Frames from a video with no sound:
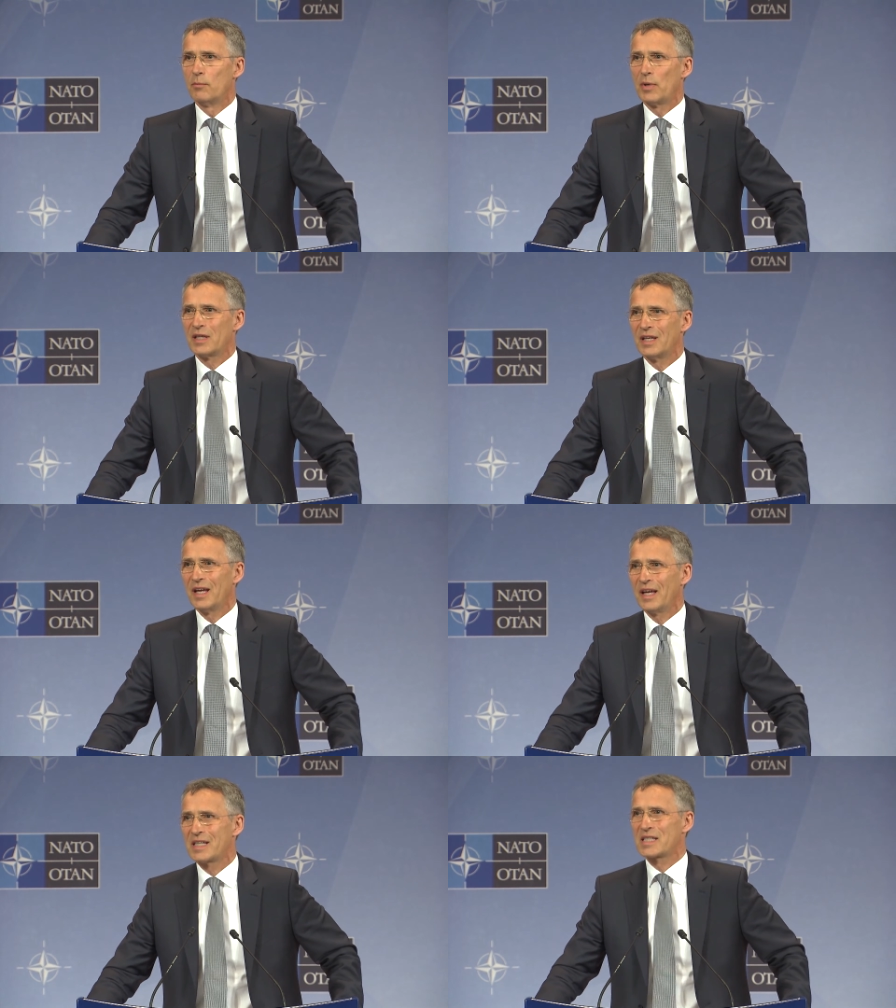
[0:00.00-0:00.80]
But
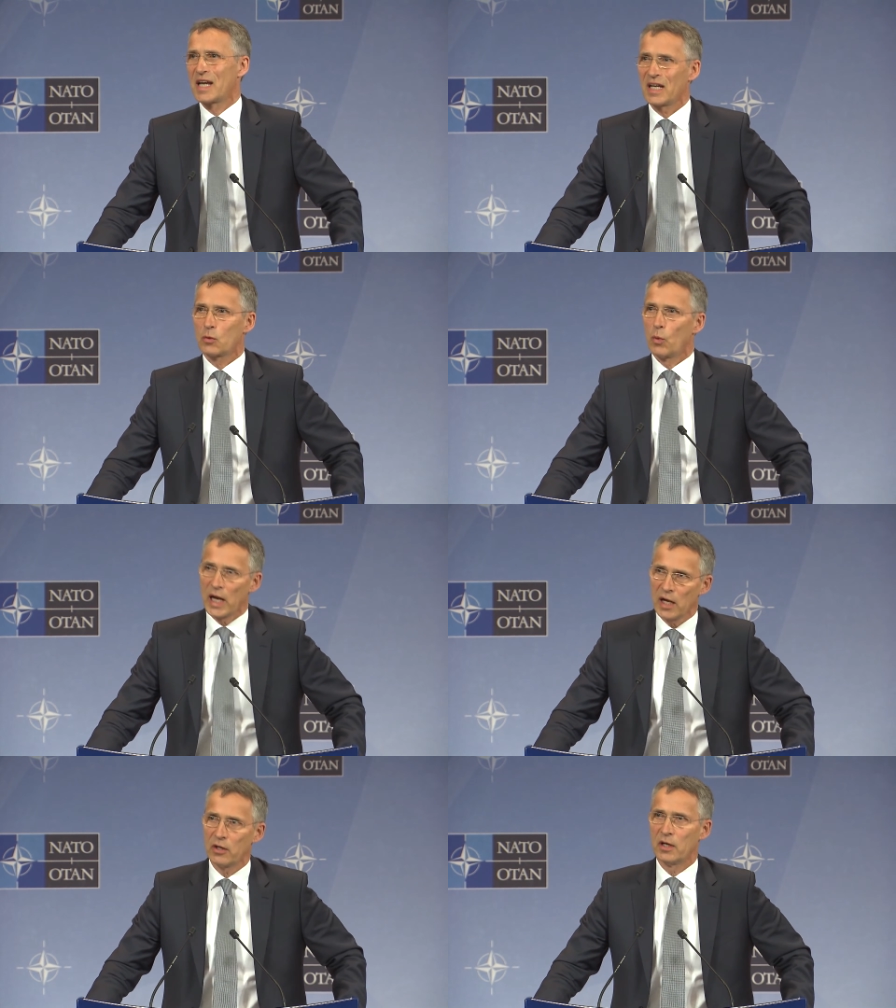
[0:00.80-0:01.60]
exact
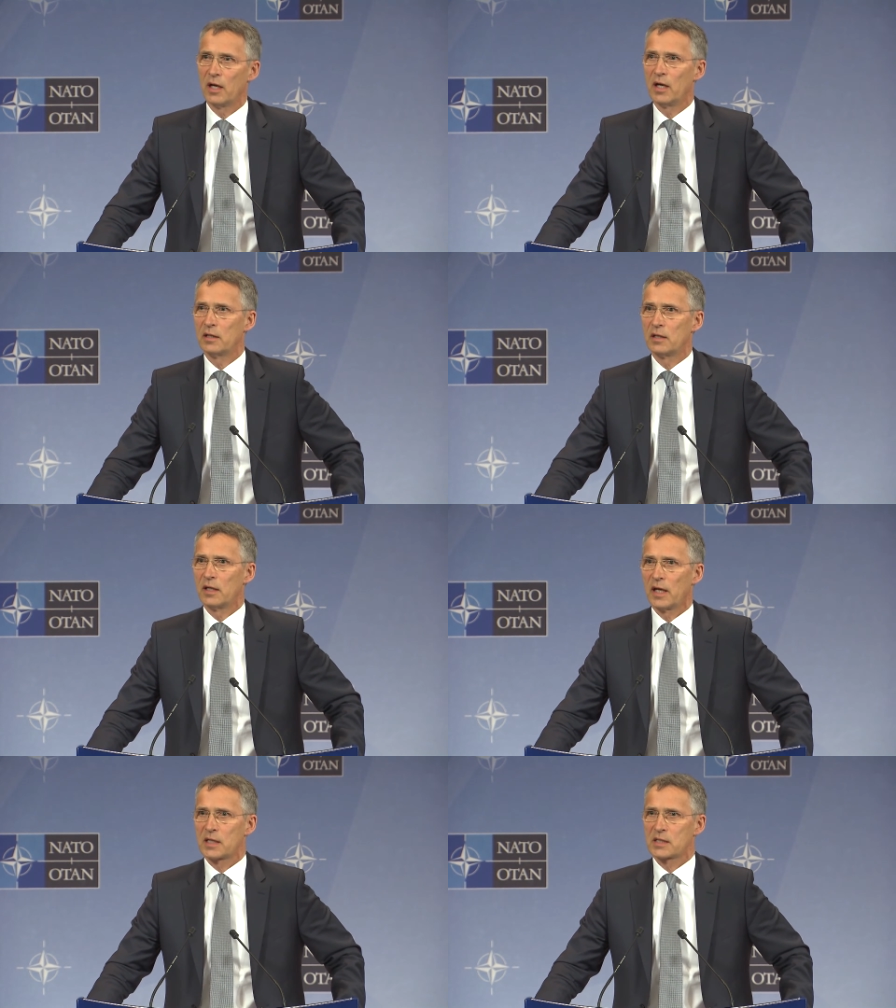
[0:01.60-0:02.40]
where and
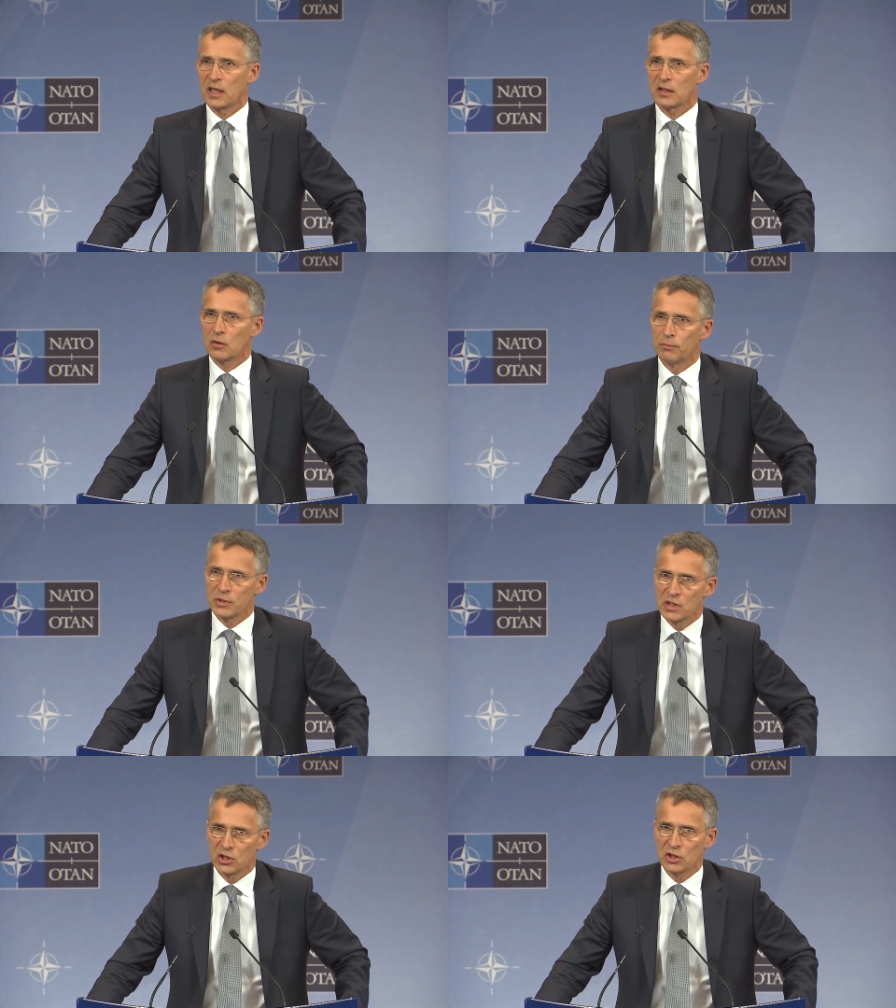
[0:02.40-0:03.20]
the exact
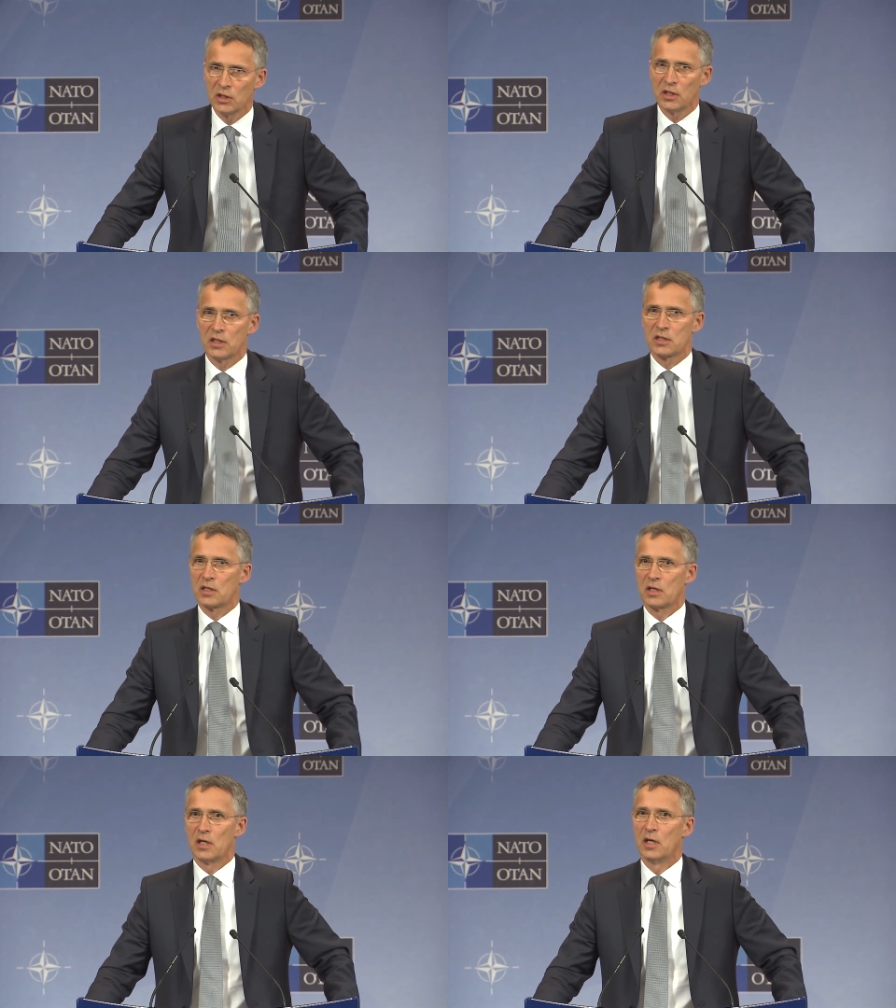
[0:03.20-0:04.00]
composition is
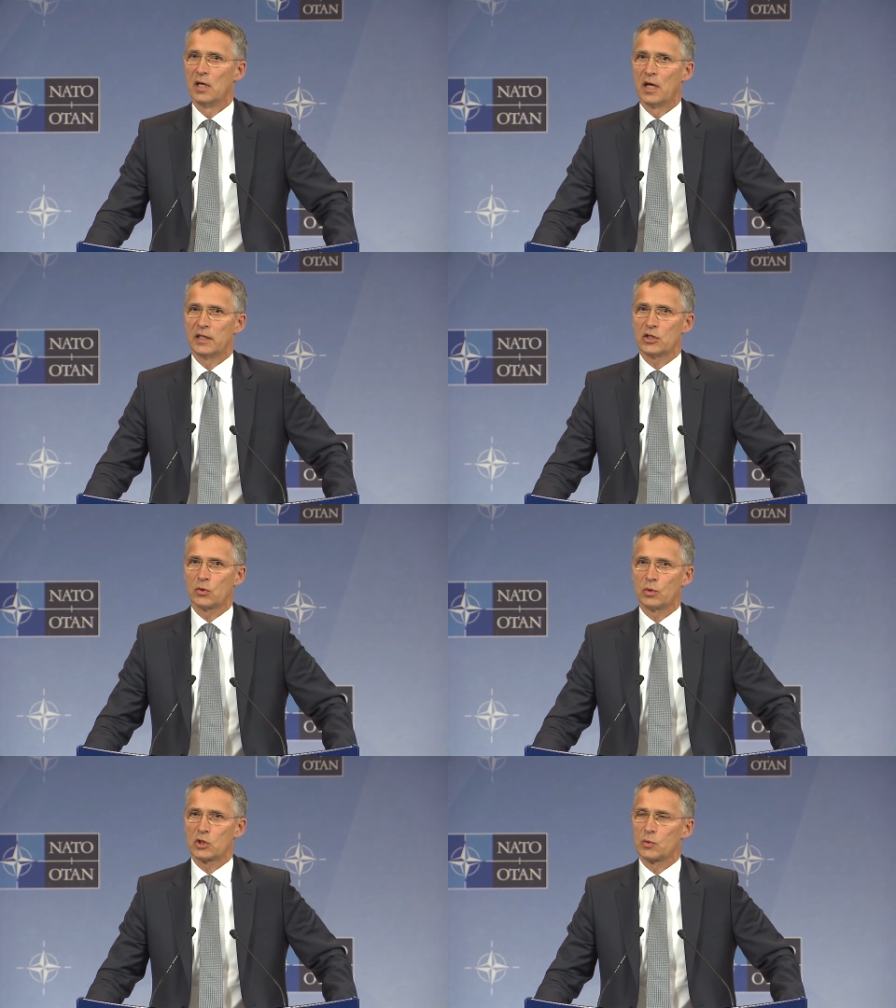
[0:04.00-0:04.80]
an
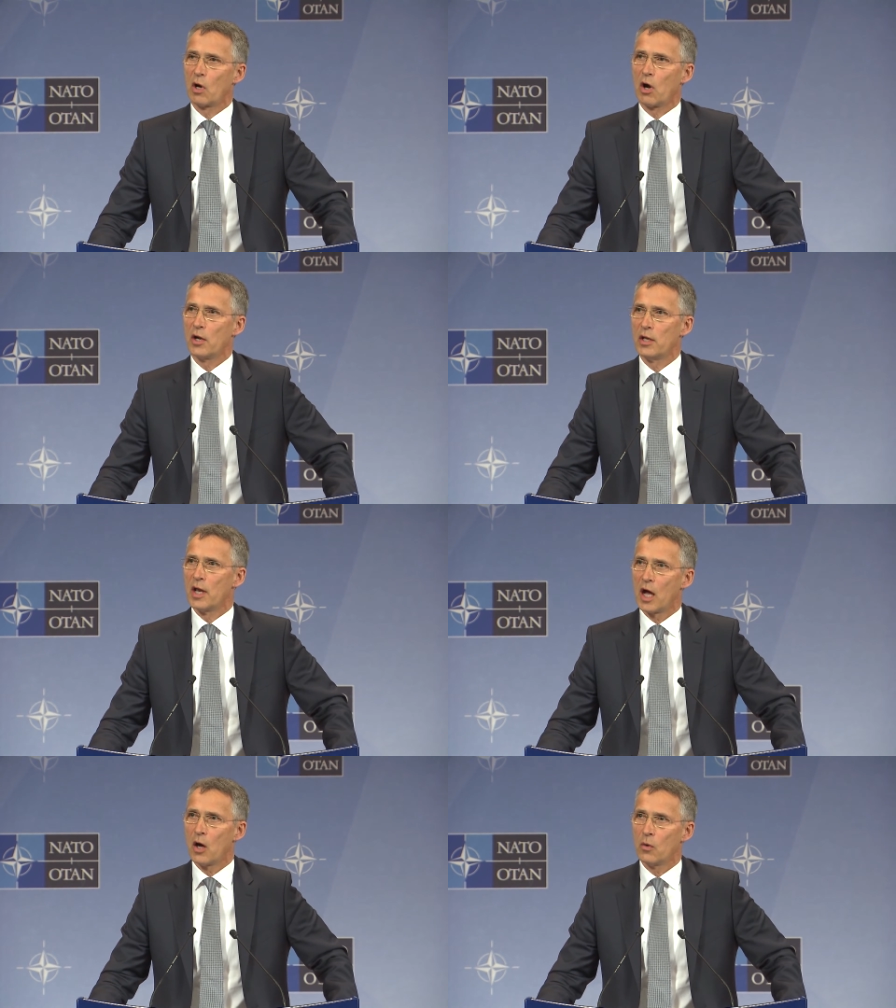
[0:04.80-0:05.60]
issue which we are
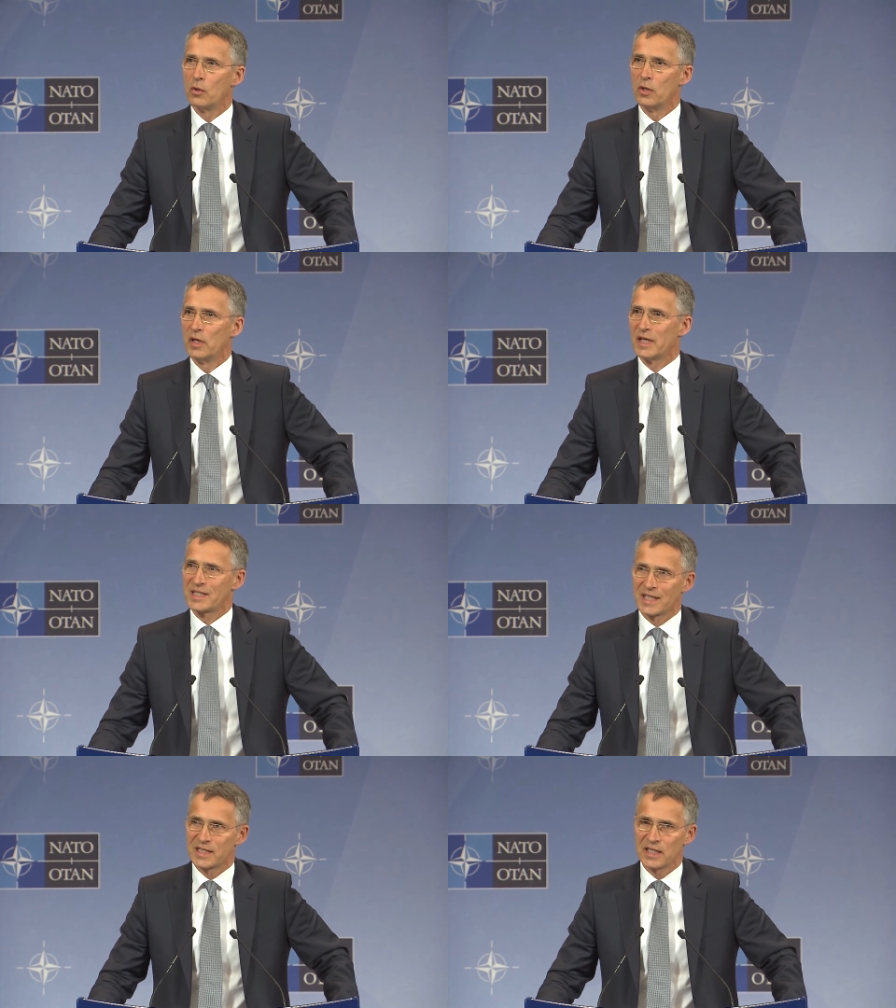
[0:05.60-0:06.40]
now
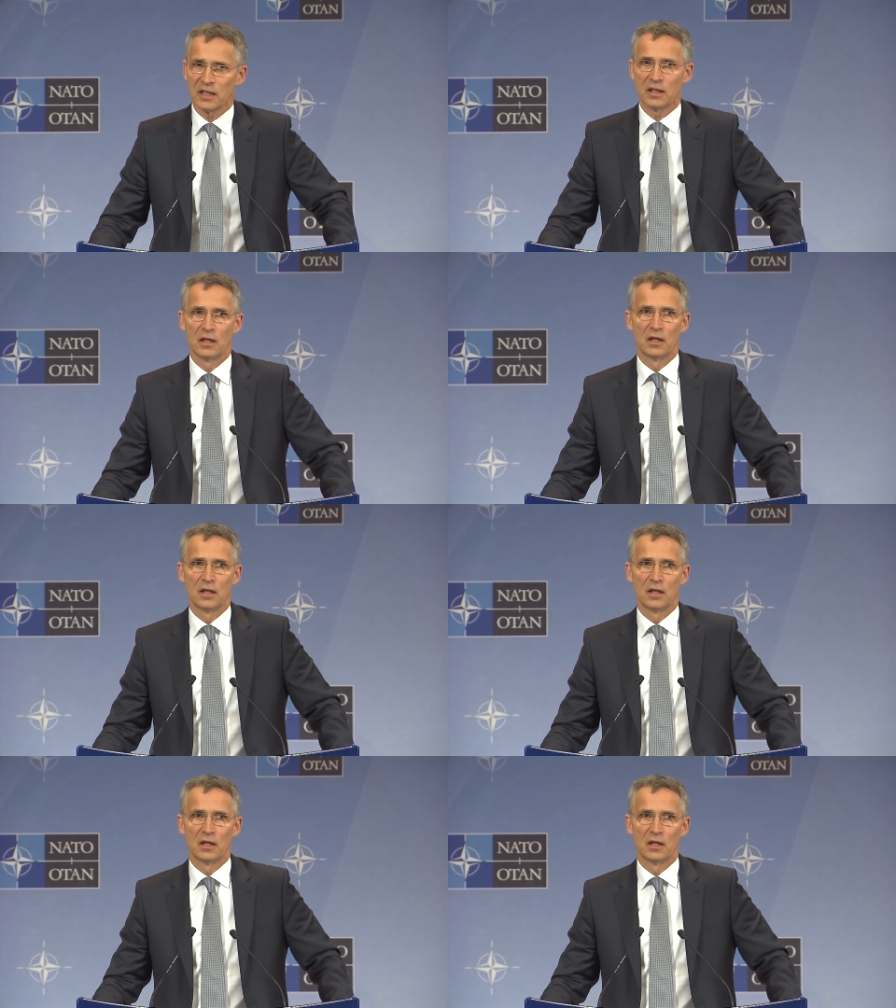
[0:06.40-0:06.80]
assessing,